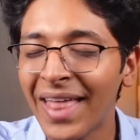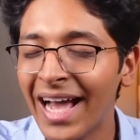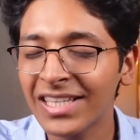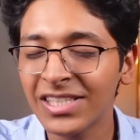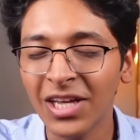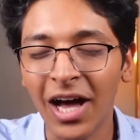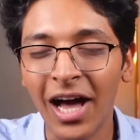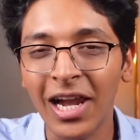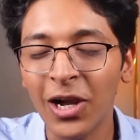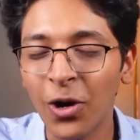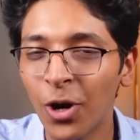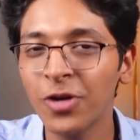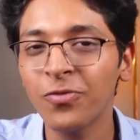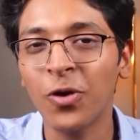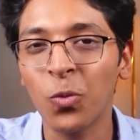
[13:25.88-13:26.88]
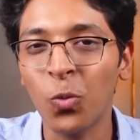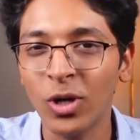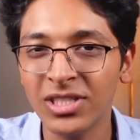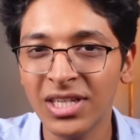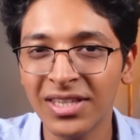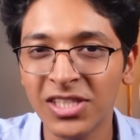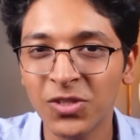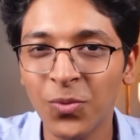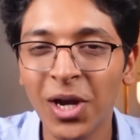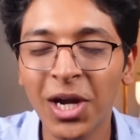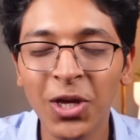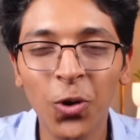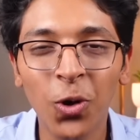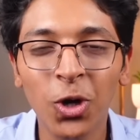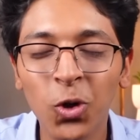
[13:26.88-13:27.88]
Thanks a lot for watching this
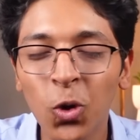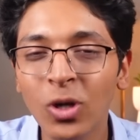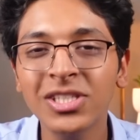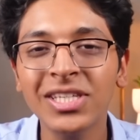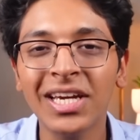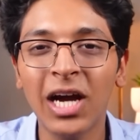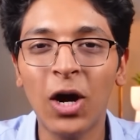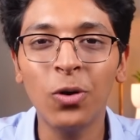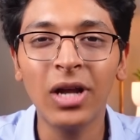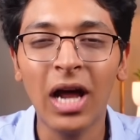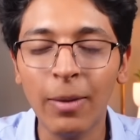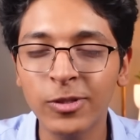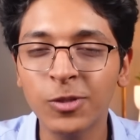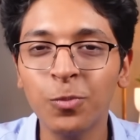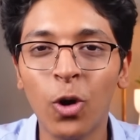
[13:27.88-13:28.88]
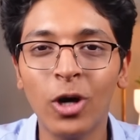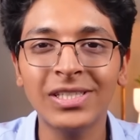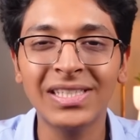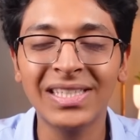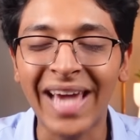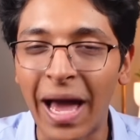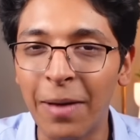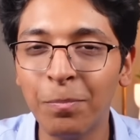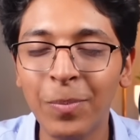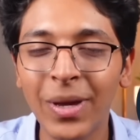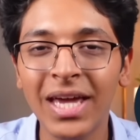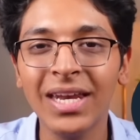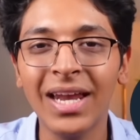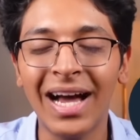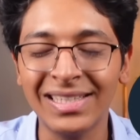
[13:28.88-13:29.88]
video. Go check out HubSpot's
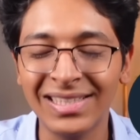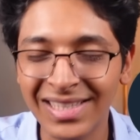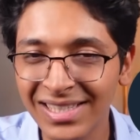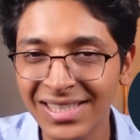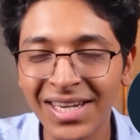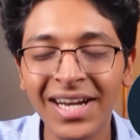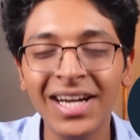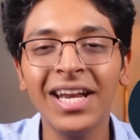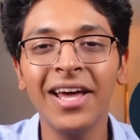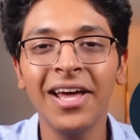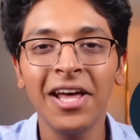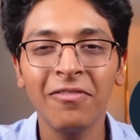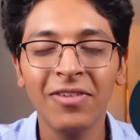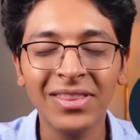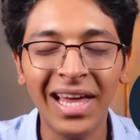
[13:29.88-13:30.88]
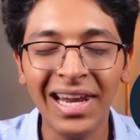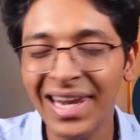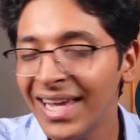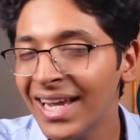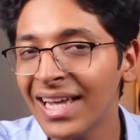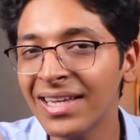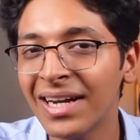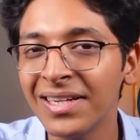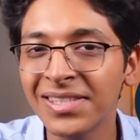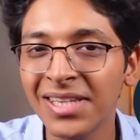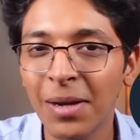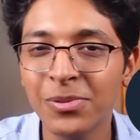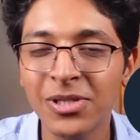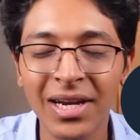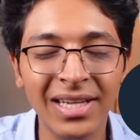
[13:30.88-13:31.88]
Campaign Assistant with the link in the
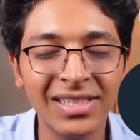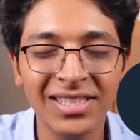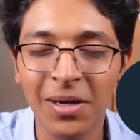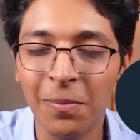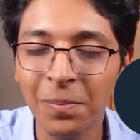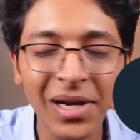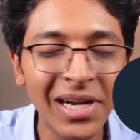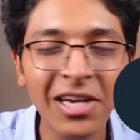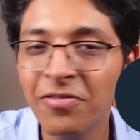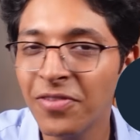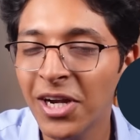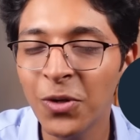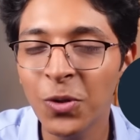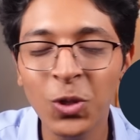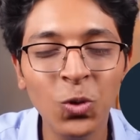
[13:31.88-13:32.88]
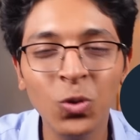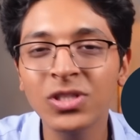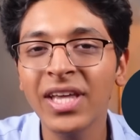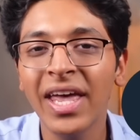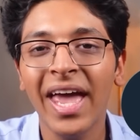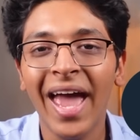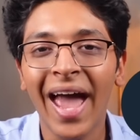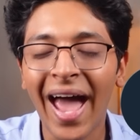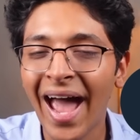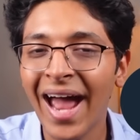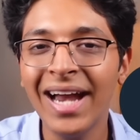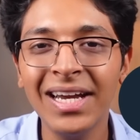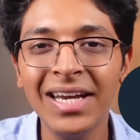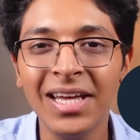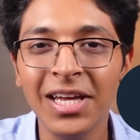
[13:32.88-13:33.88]
description. It's completely free to use,
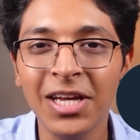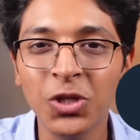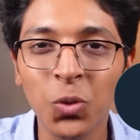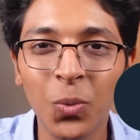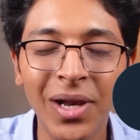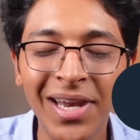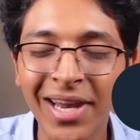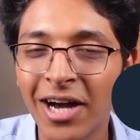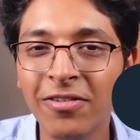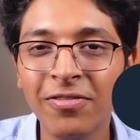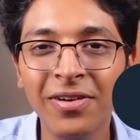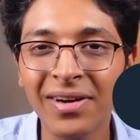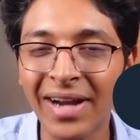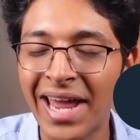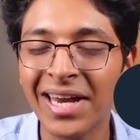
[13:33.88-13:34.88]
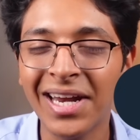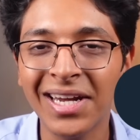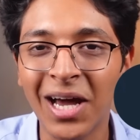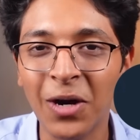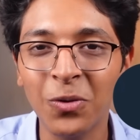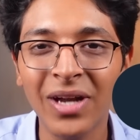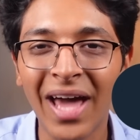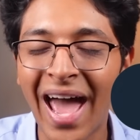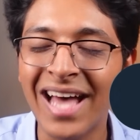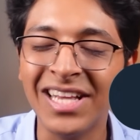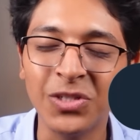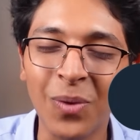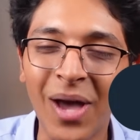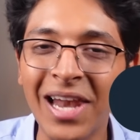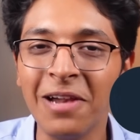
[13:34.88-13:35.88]
and you will love trying it out
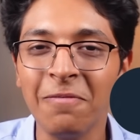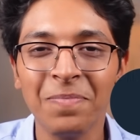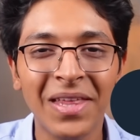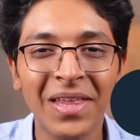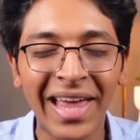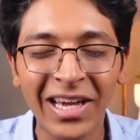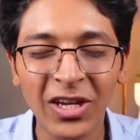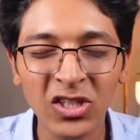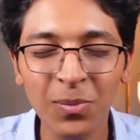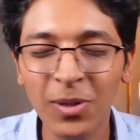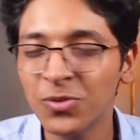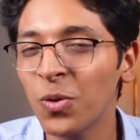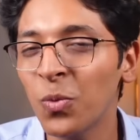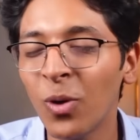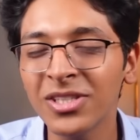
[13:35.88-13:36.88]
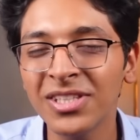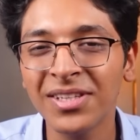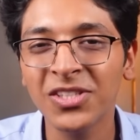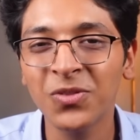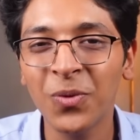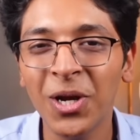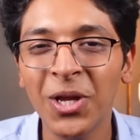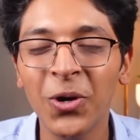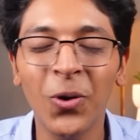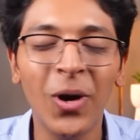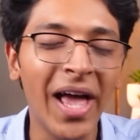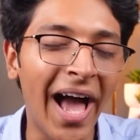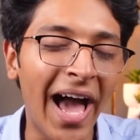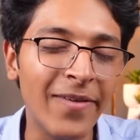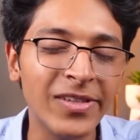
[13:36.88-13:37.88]
as well. Thank you so much for watching this
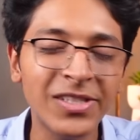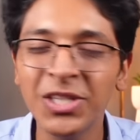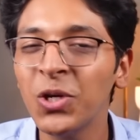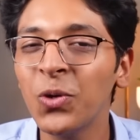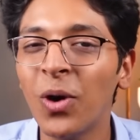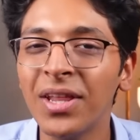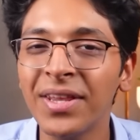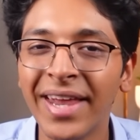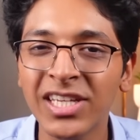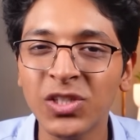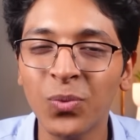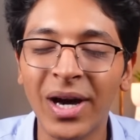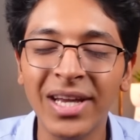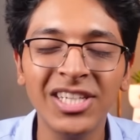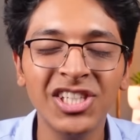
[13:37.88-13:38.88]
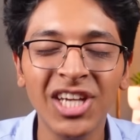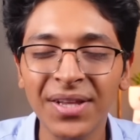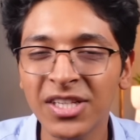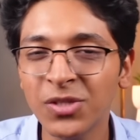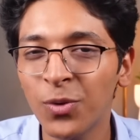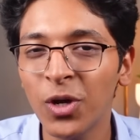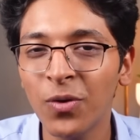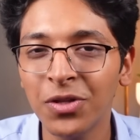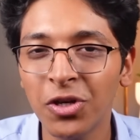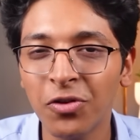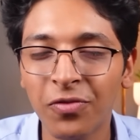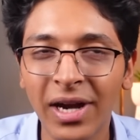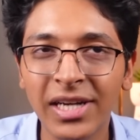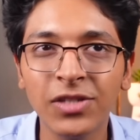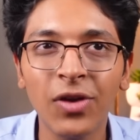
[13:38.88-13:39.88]
video. I will see you all in the next one. Share this video with your
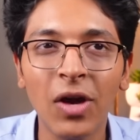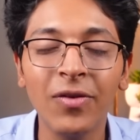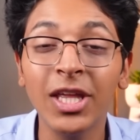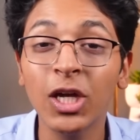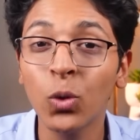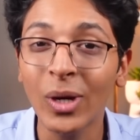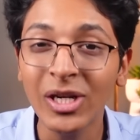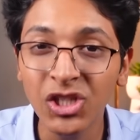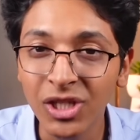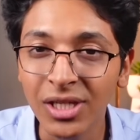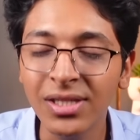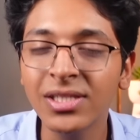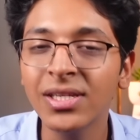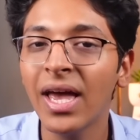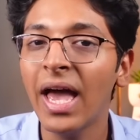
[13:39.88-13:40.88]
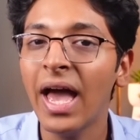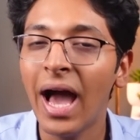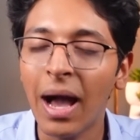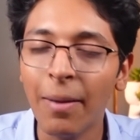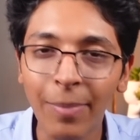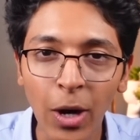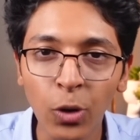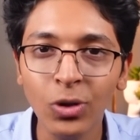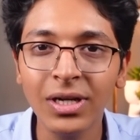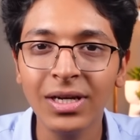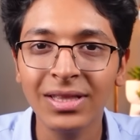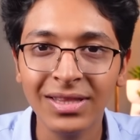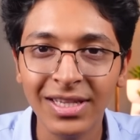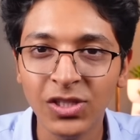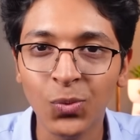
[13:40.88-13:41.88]
friends. If you have any questions
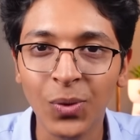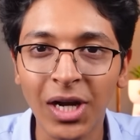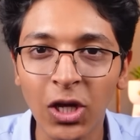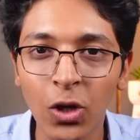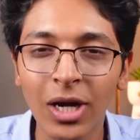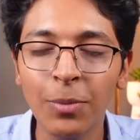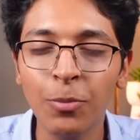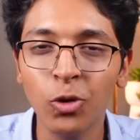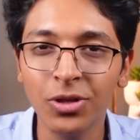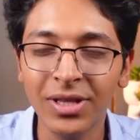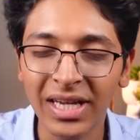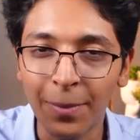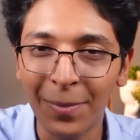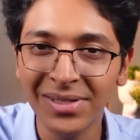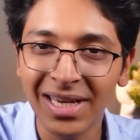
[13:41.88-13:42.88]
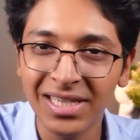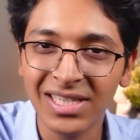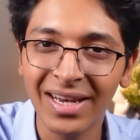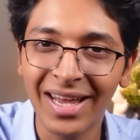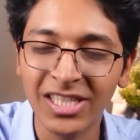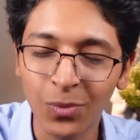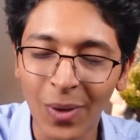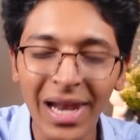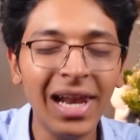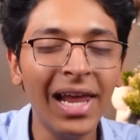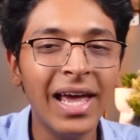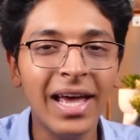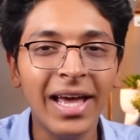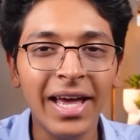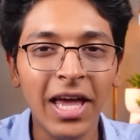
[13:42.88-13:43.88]
about this video, let me know in the comment section as well.
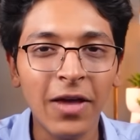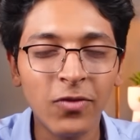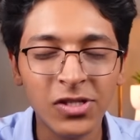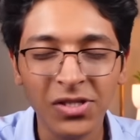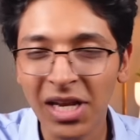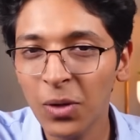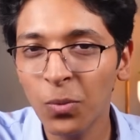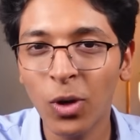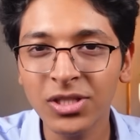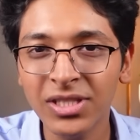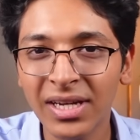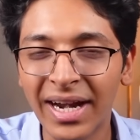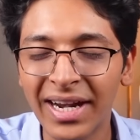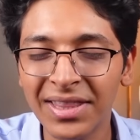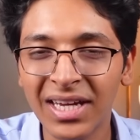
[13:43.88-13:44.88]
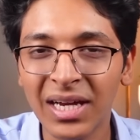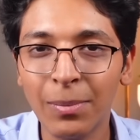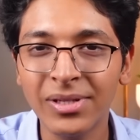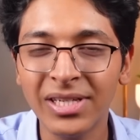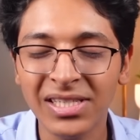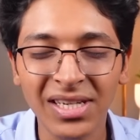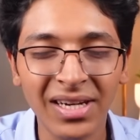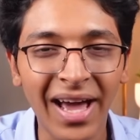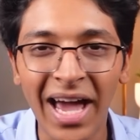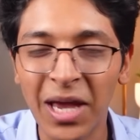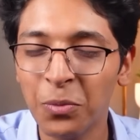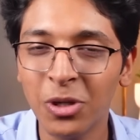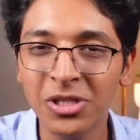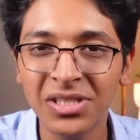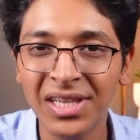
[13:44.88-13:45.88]
If you're still watching, write in the comment section,
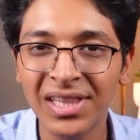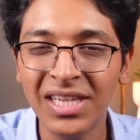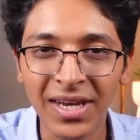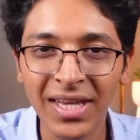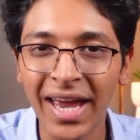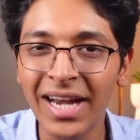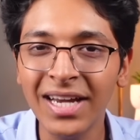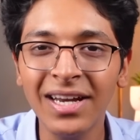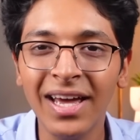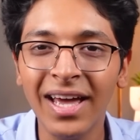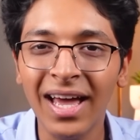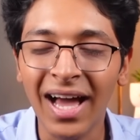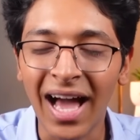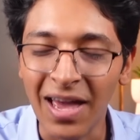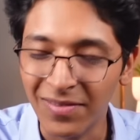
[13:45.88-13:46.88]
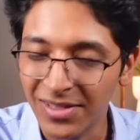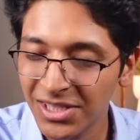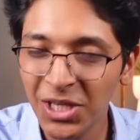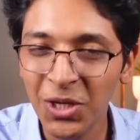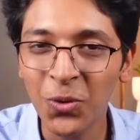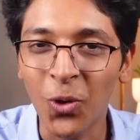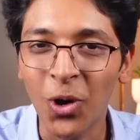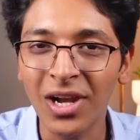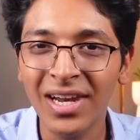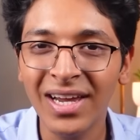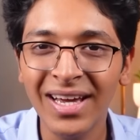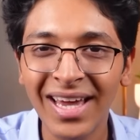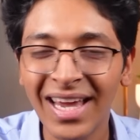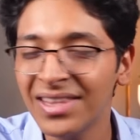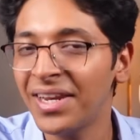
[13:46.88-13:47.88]
I watched till the very end. I will see you all
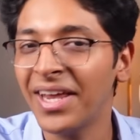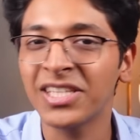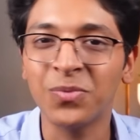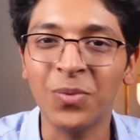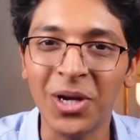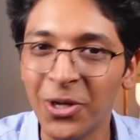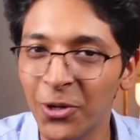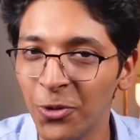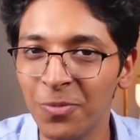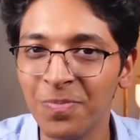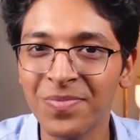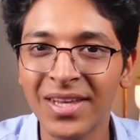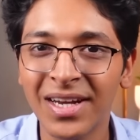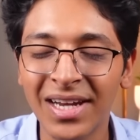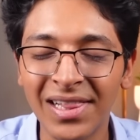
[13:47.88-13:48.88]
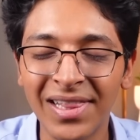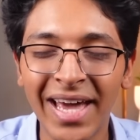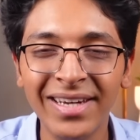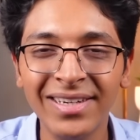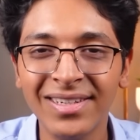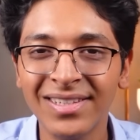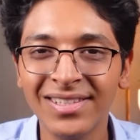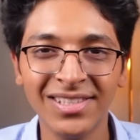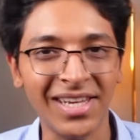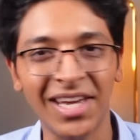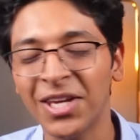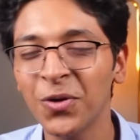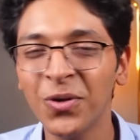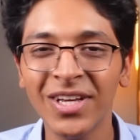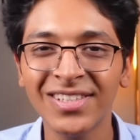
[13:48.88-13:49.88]
in the next video. Till then,
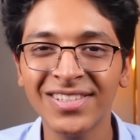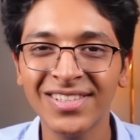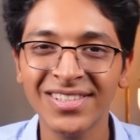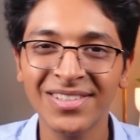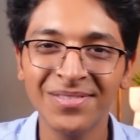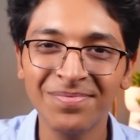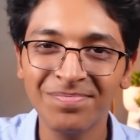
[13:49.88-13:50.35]
stay curious.